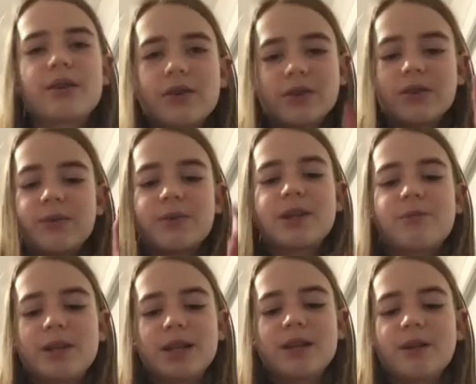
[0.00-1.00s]
you'll see what I
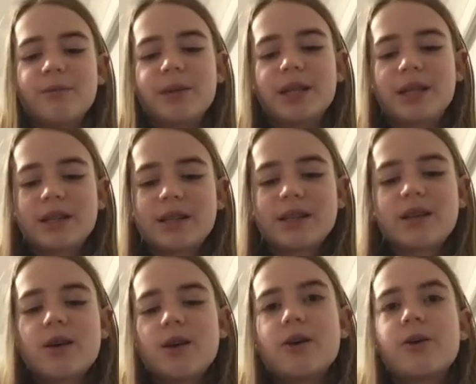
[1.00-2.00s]
mean in a
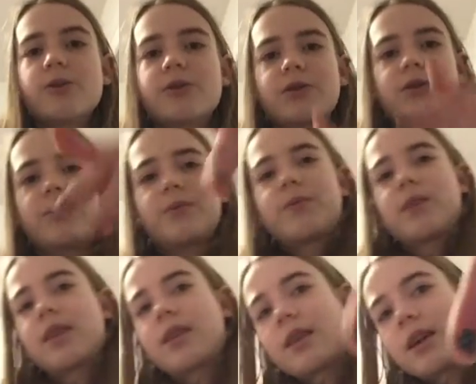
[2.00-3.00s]
minute. Also,
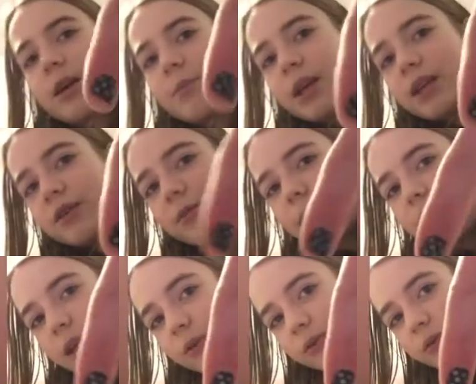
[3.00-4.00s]
I painted my
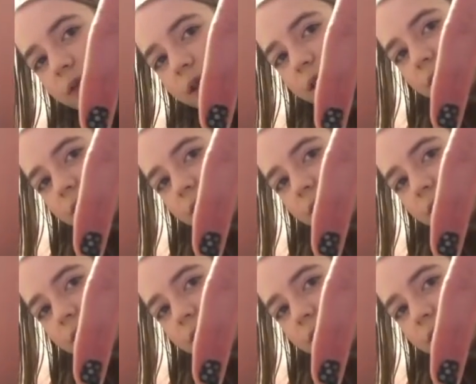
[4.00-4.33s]
nails today,